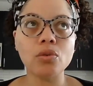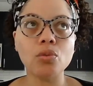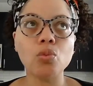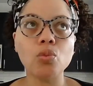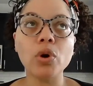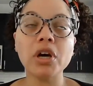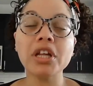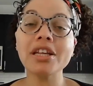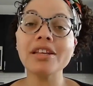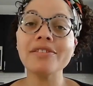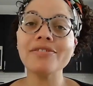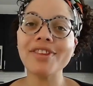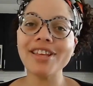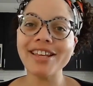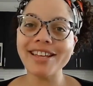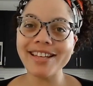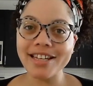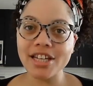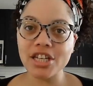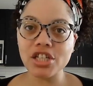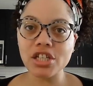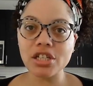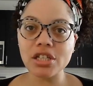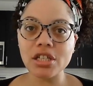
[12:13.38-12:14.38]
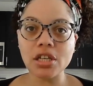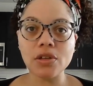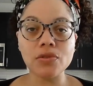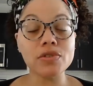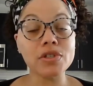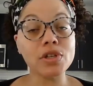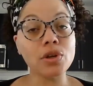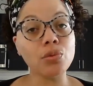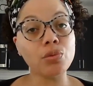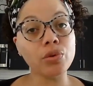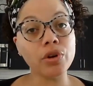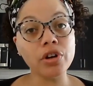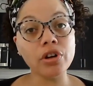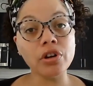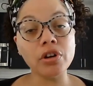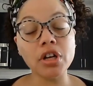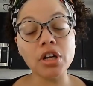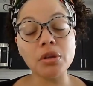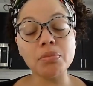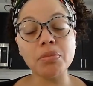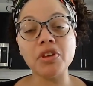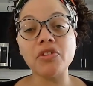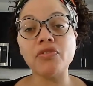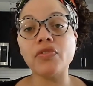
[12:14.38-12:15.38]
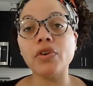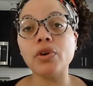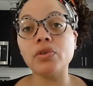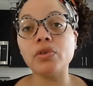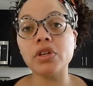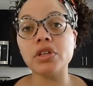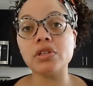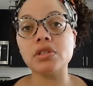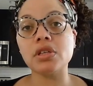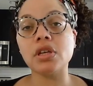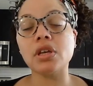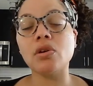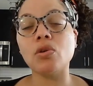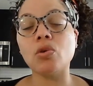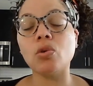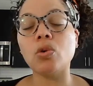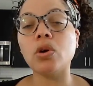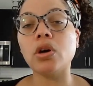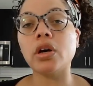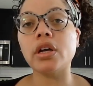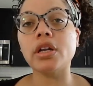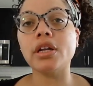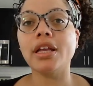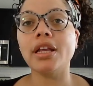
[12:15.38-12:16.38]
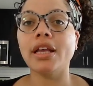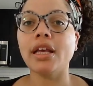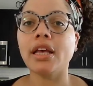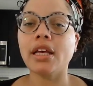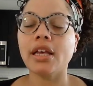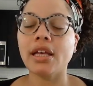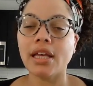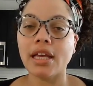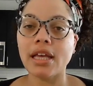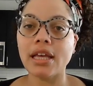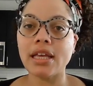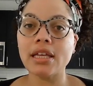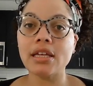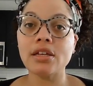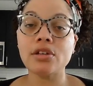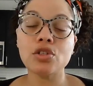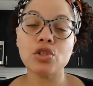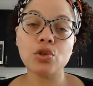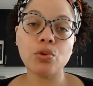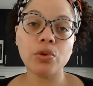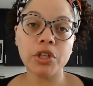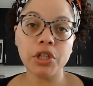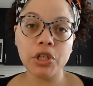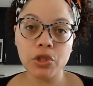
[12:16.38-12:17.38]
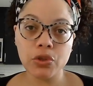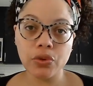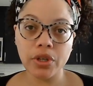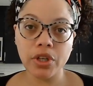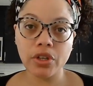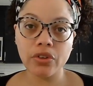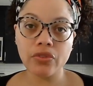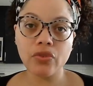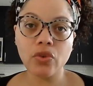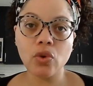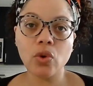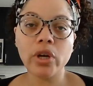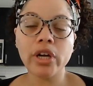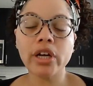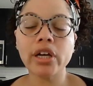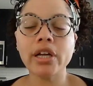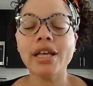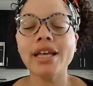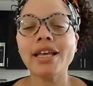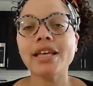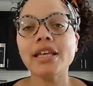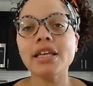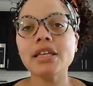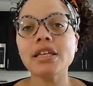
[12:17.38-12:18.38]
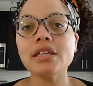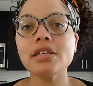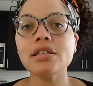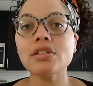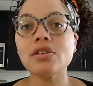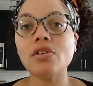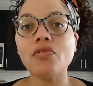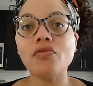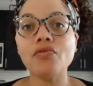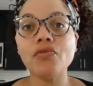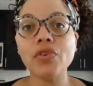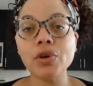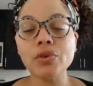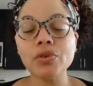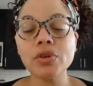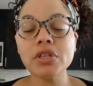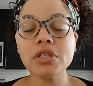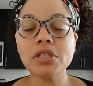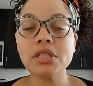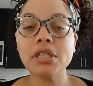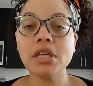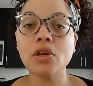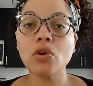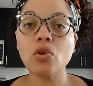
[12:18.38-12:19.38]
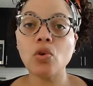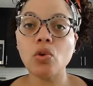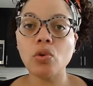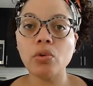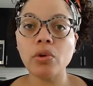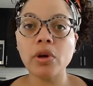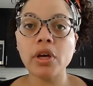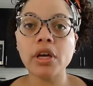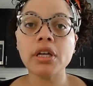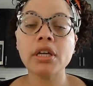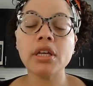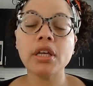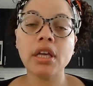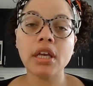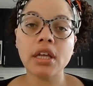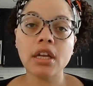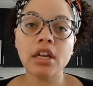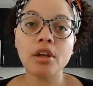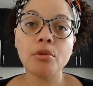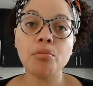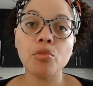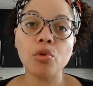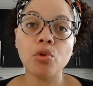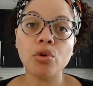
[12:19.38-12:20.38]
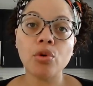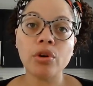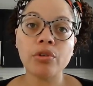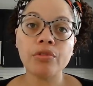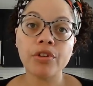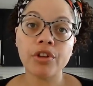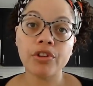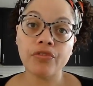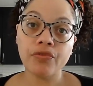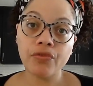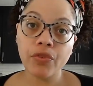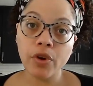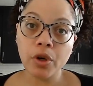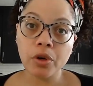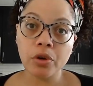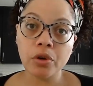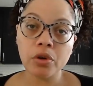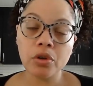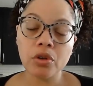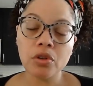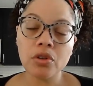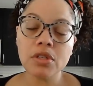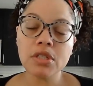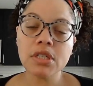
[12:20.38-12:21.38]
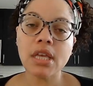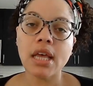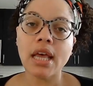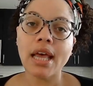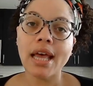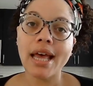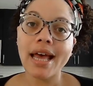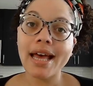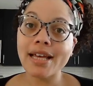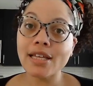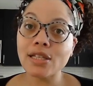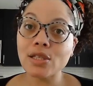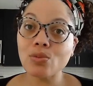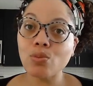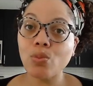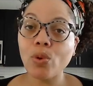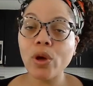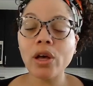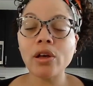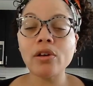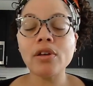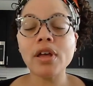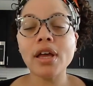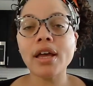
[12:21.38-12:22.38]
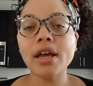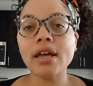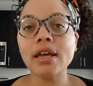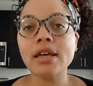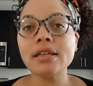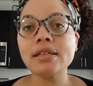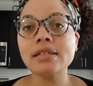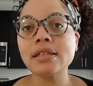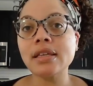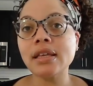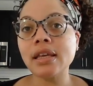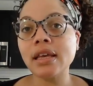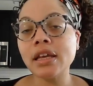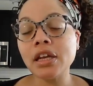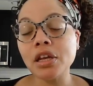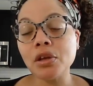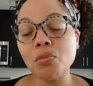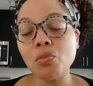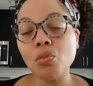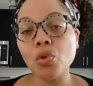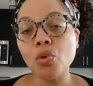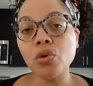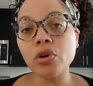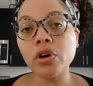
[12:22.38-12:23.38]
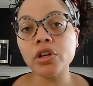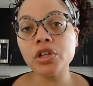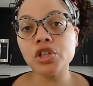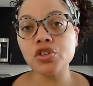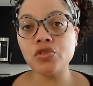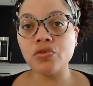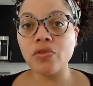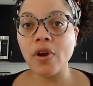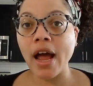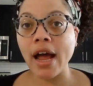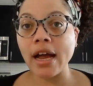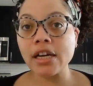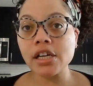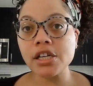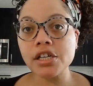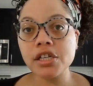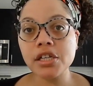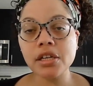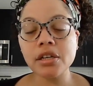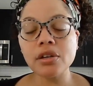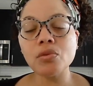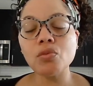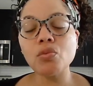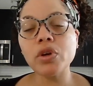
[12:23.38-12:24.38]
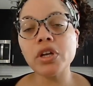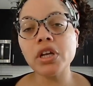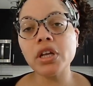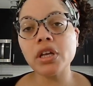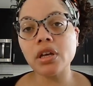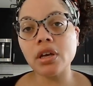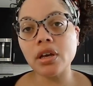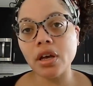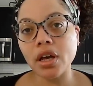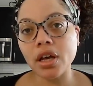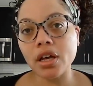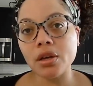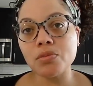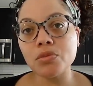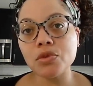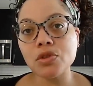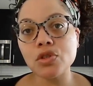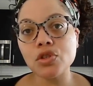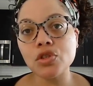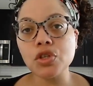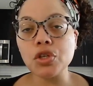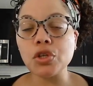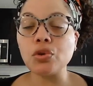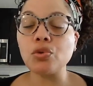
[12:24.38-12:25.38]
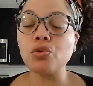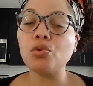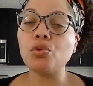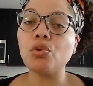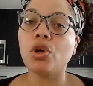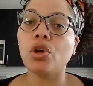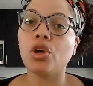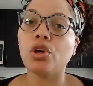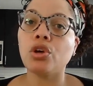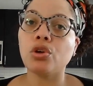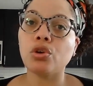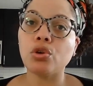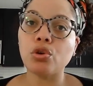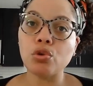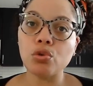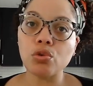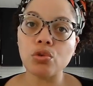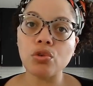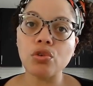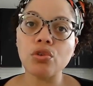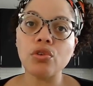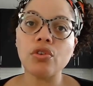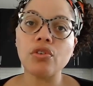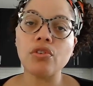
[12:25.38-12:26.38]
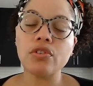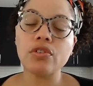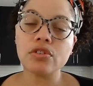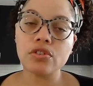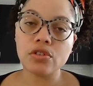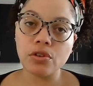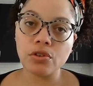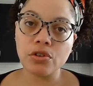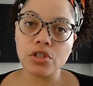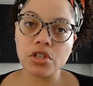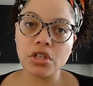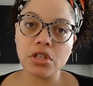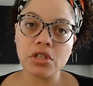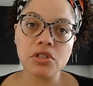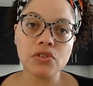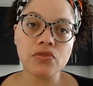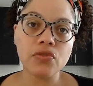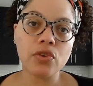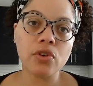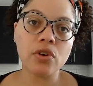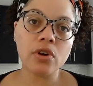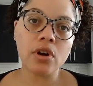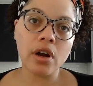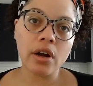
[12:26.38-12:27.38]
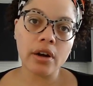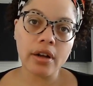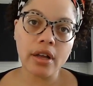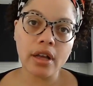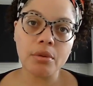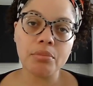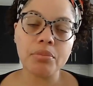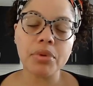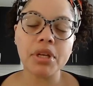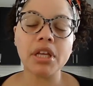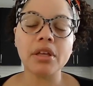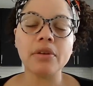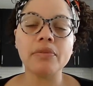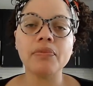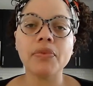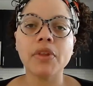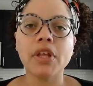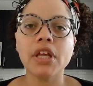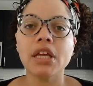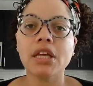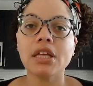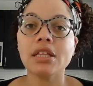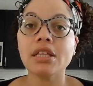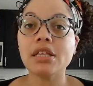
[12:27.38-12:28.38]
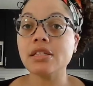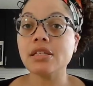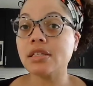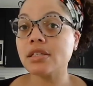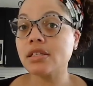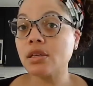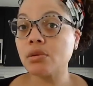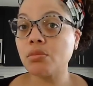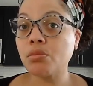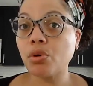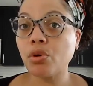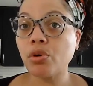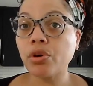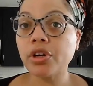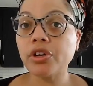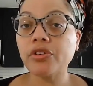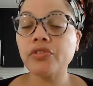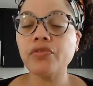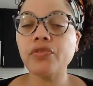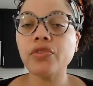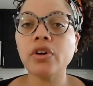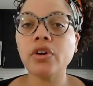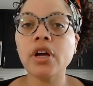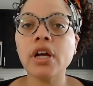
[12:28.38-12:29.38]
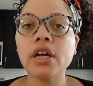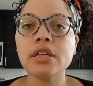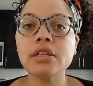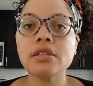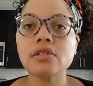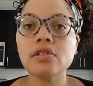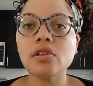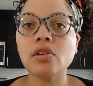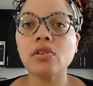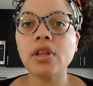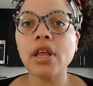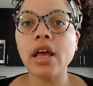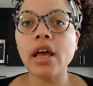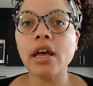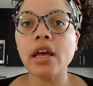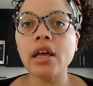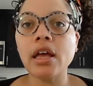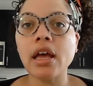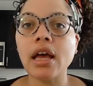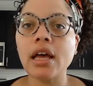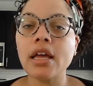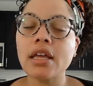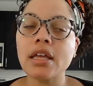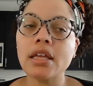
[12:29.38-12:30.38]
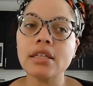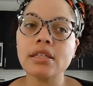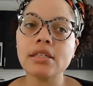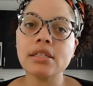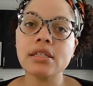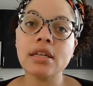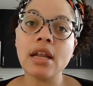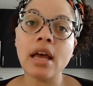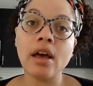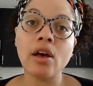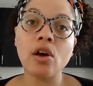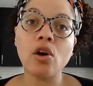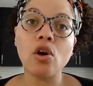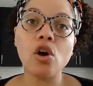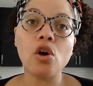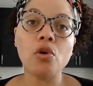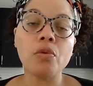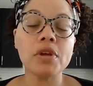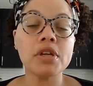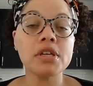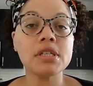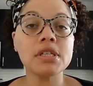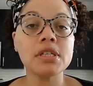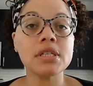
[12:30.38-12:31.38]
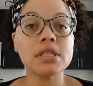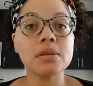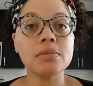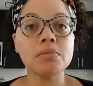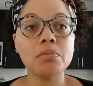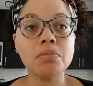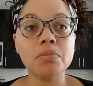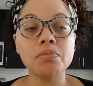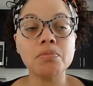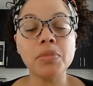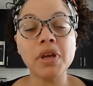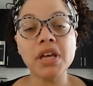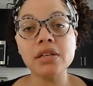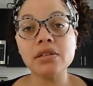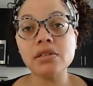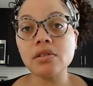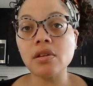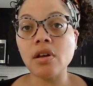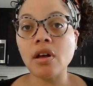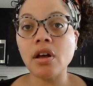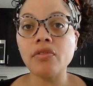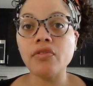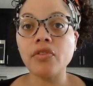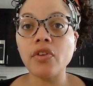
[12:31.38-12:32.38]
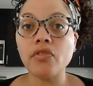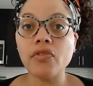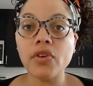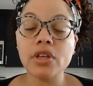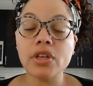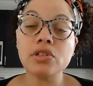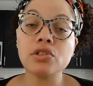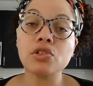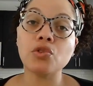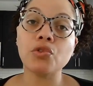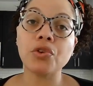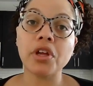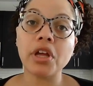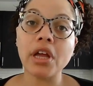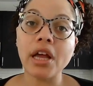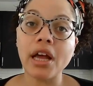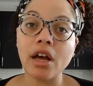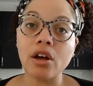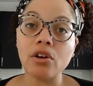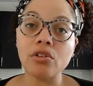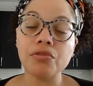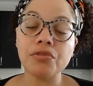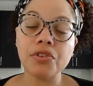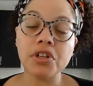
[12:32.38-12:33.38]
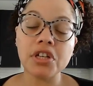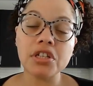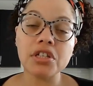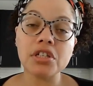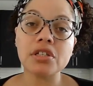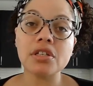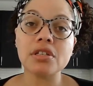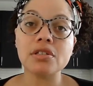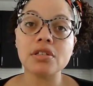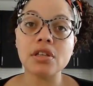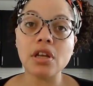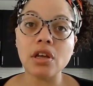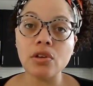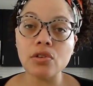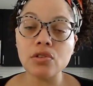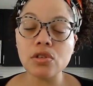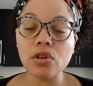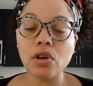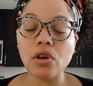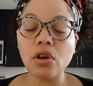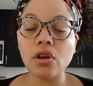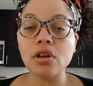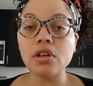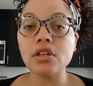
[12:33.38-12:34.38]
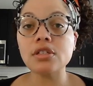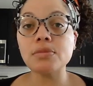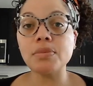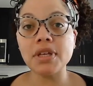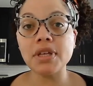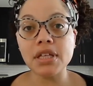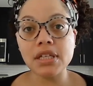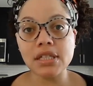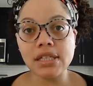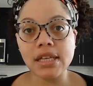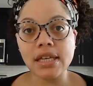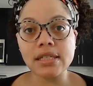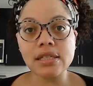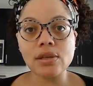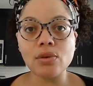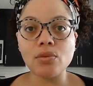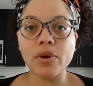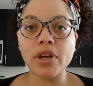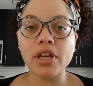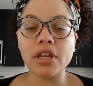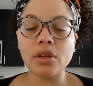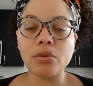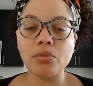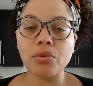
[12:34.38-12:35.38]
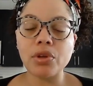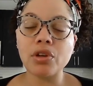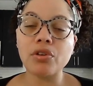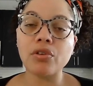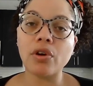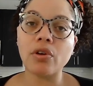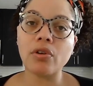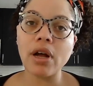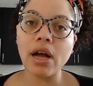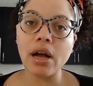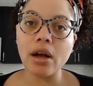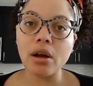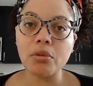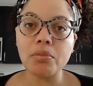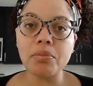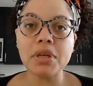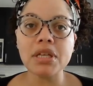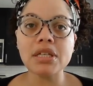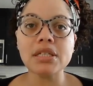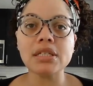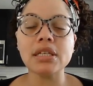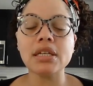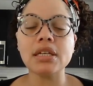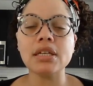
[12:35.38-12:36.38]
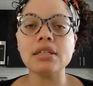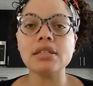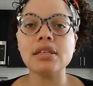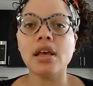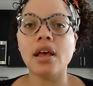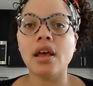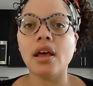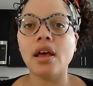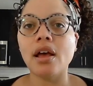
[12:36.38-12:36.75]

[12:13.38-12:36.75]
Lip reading: One of the initiatives that we're going to be focusing on in 2024 is focusing on getting more referrals, as well as getting more traction when it comes to Google searches for our company. This is important for us so that it's not always based off of us doing outreach sales calls, because that's the way that we grow our business.